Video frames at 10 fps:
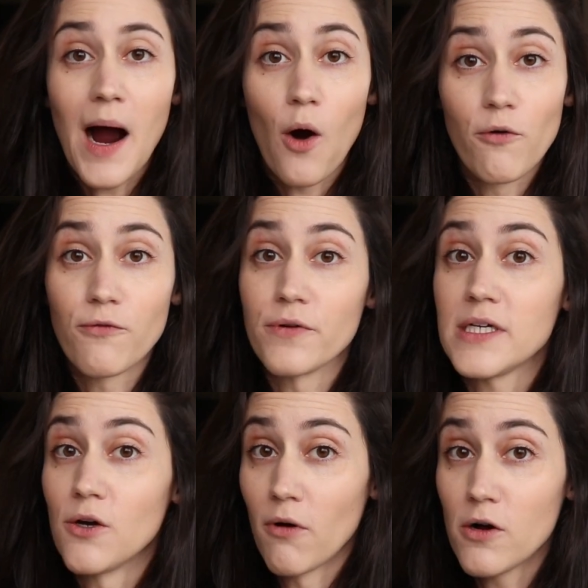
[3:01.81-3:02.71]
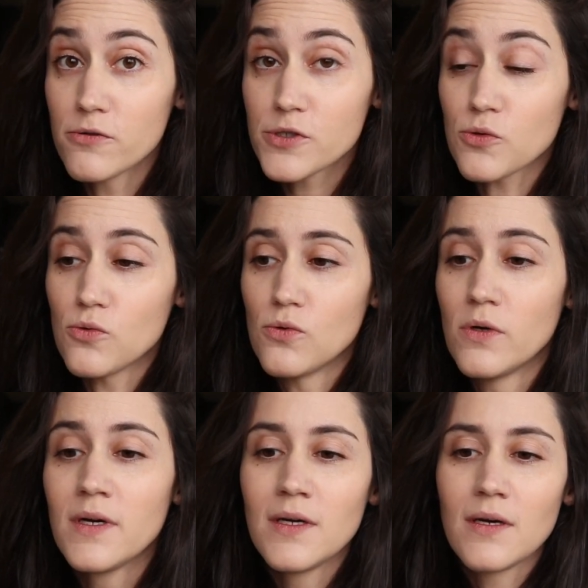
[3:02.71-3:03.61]
powerful heroes
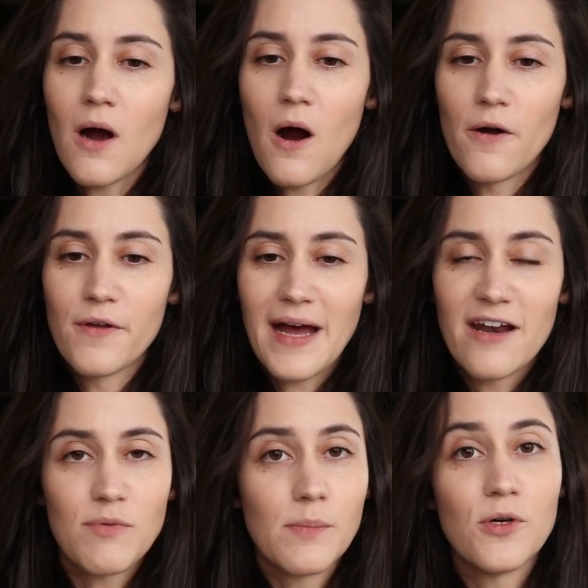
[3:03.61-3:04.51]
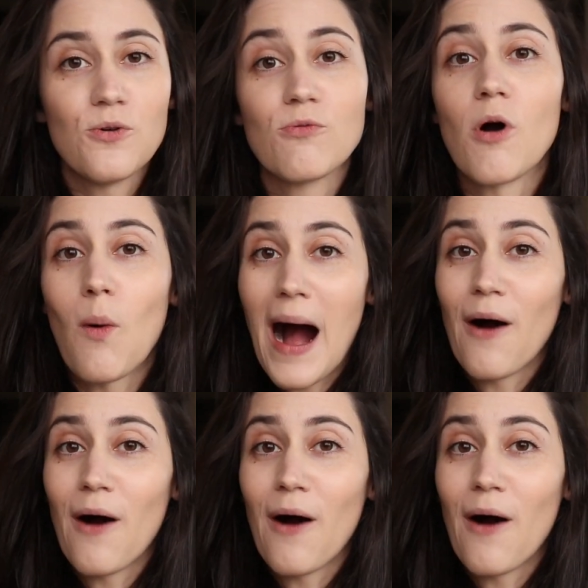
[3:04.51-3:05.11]
who are the kind of people who go